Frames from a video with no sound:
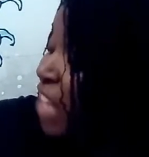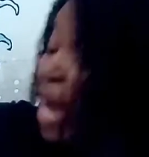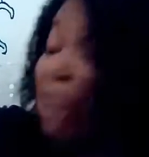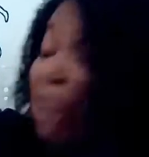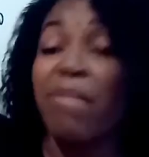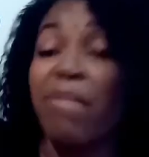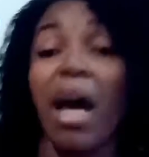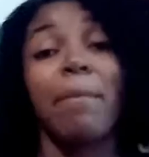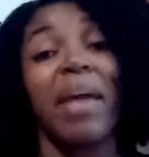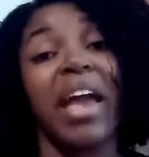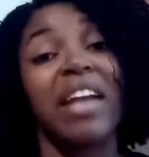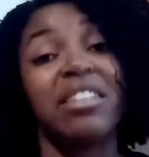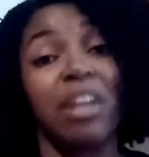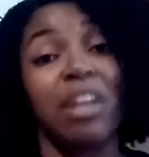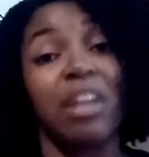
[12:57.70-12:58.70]
I'm not
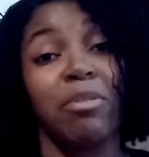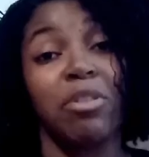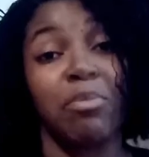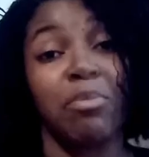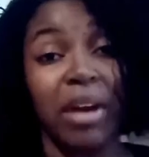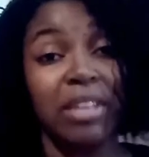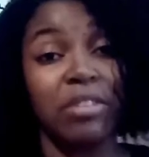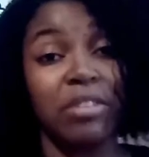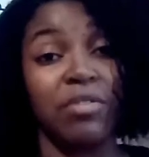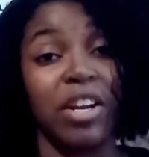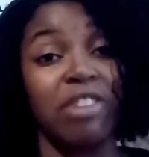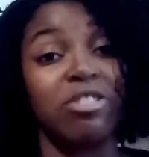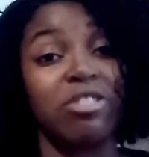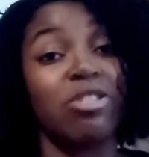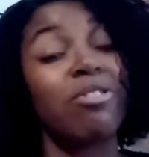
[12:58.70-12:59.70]
paying double the price over
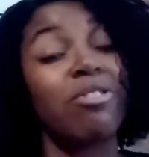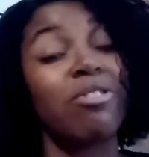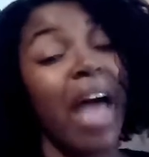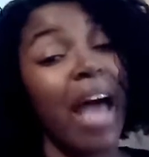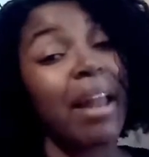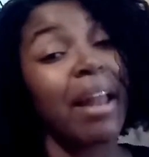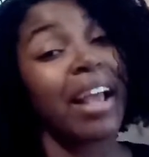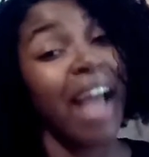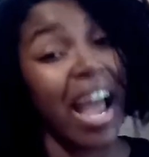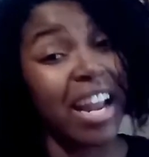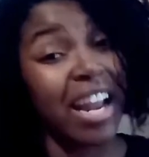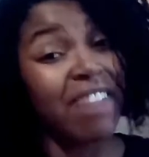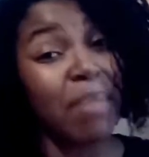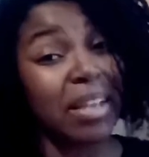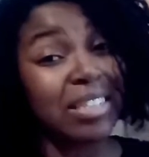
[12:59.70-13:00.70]
here. So that
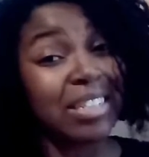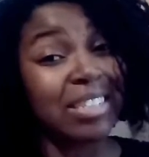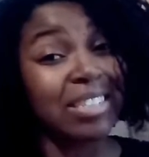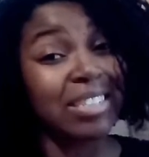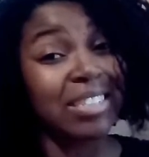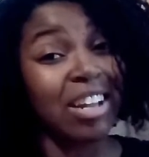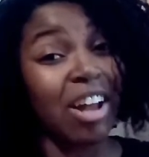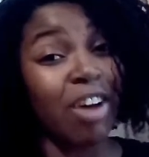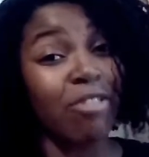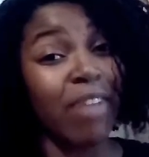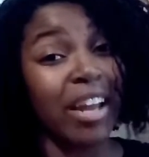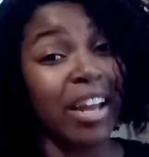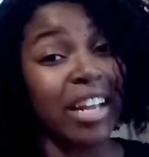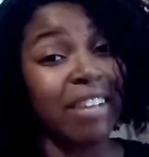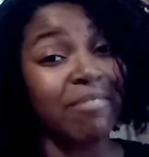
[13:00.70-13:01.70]
kind of makes it a steal
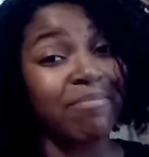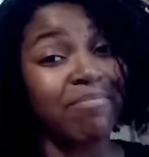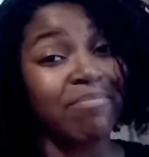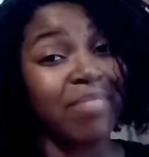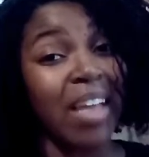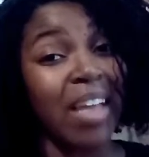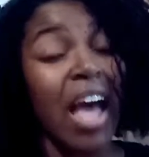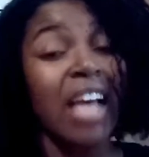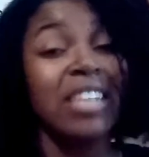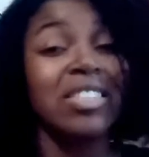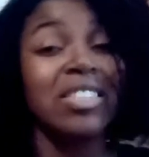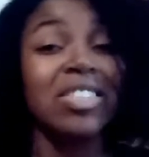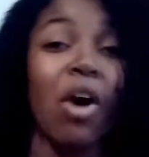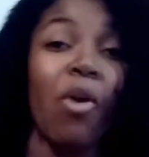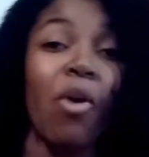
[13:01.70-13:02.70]
already.
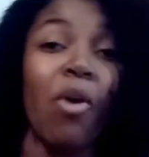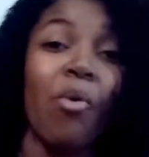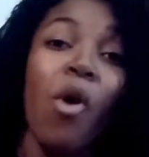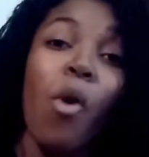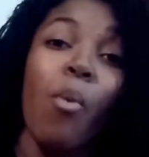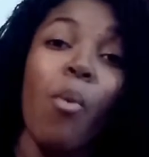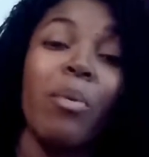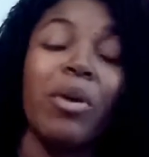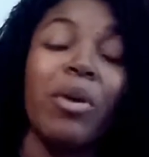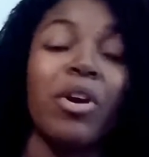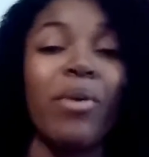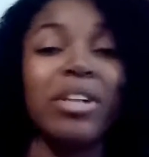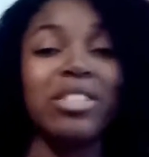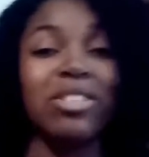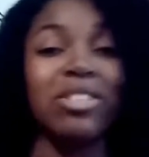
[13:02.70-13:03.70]
So what we're
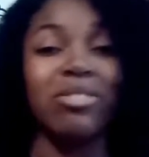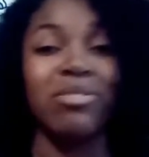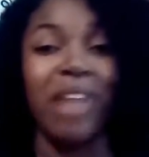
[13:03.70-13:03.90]
going to do